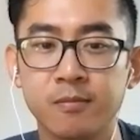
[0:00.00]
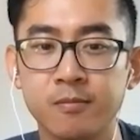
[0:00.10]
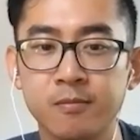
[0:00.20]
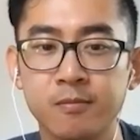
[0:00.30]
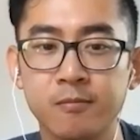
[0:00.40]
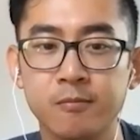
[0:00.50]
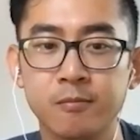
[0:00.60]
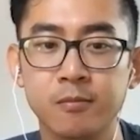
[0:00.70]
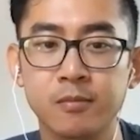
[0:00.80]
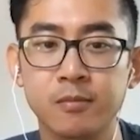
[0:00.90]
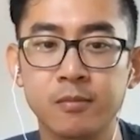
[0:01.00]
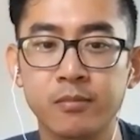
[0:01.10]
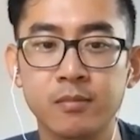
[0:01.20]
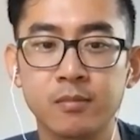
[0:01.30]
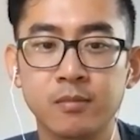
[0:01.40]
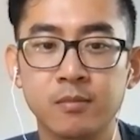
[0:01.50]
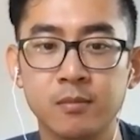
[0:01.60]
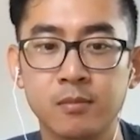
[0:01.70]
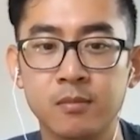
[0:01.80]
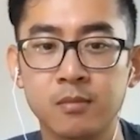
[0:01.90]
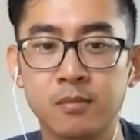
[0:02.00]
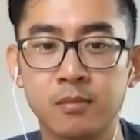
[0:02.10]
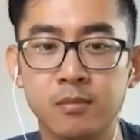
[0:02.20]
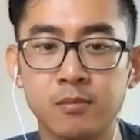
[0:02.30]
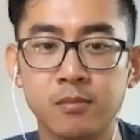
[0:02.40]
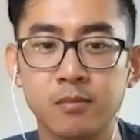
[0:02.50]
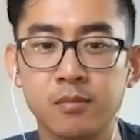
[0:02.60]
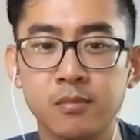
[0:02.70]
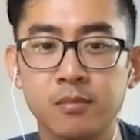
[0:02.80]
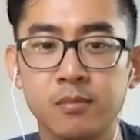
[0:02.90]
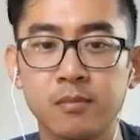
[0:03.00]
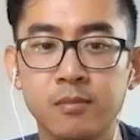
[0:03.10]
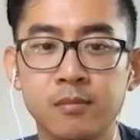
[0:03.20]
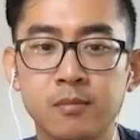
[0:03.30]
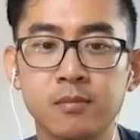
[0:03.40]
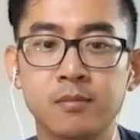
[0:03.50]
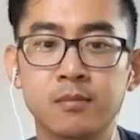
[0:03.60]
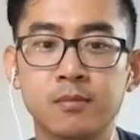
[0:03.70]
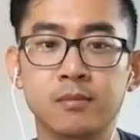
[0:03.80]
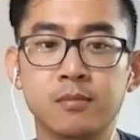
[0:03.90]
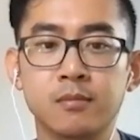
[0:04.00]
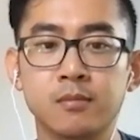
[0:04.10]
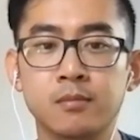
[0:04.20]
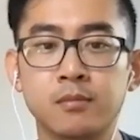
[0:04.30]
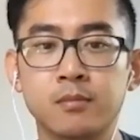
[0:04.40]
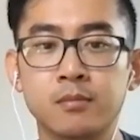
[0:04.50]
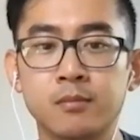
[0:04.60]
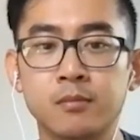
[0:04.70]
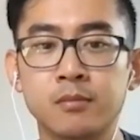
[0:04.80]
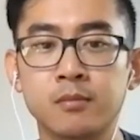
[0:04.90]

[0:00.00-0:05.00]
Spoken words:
(not speaking)